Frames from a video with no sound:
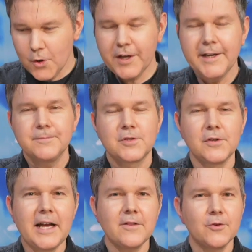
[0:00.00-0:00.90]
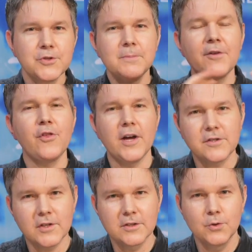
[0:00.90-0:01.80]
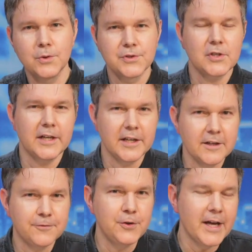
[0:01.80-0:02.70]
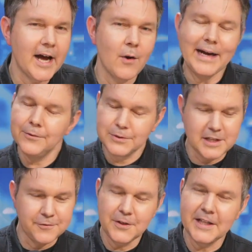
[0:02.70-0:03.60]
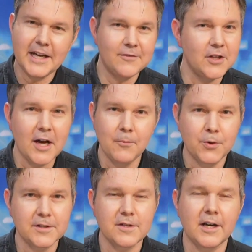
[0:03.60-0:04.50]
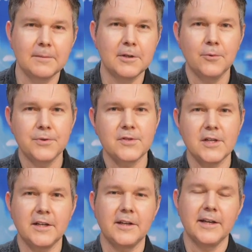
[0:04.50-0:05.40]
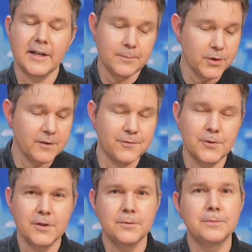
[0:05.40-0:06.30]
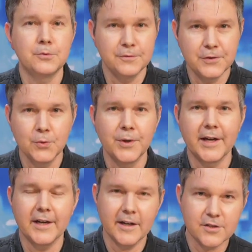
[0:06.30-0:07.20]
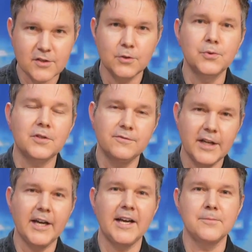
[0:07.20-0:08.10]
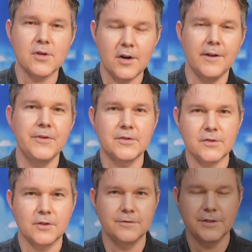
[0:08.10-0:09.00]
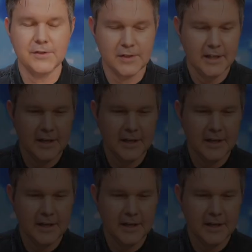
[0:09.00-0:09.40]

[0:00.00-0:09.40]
Okay, so those are my thoughts on Google Stadia for now. I would definitely have a lot more to talk about with Stadia, and I'm looking forward to reviewing exclusive games on this service.